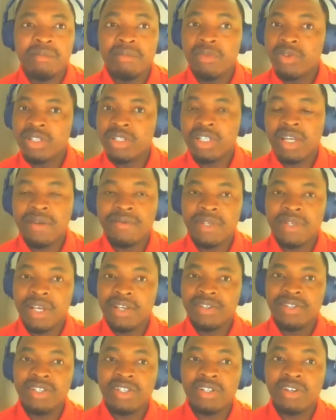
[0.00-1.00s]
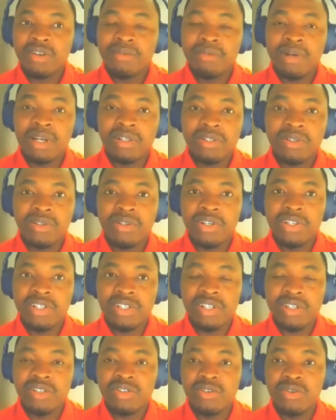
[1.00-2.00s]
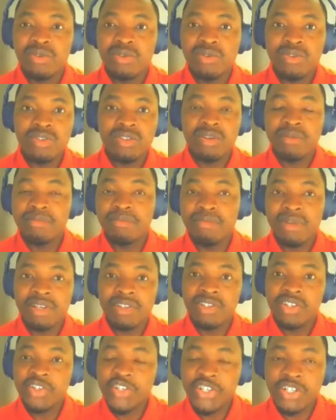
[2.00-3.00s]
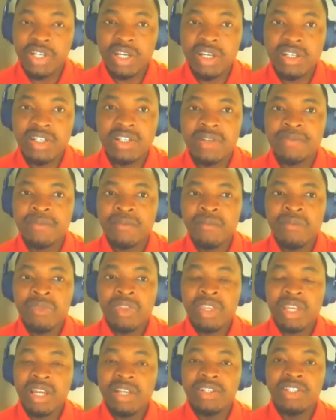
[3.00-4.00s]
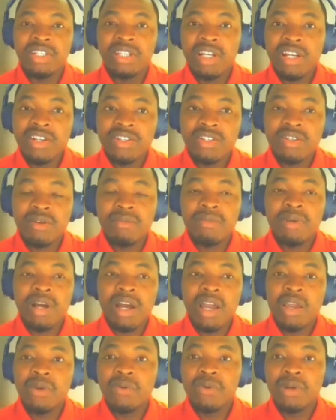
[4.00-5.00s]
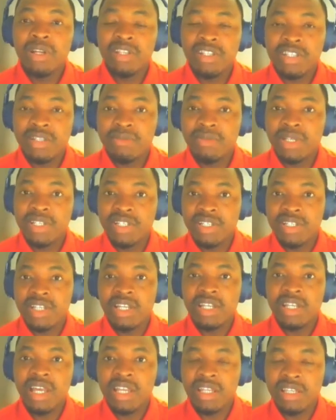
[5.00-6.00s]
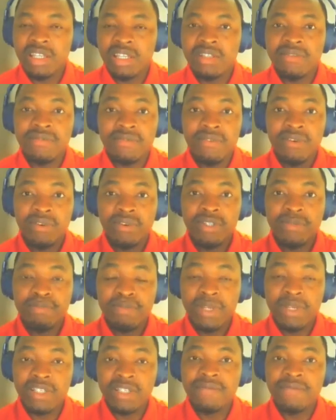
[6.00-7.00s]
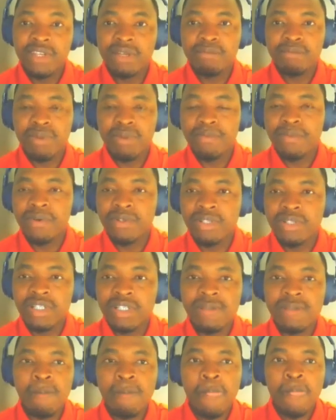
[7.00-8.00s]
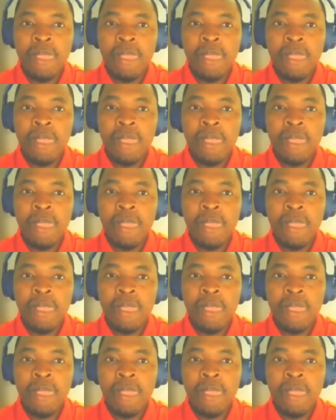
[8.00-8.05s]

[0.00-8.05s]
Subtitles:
Most times I still run back to Origin to do some basic checks and generate some high quality images that I need for specific purposes.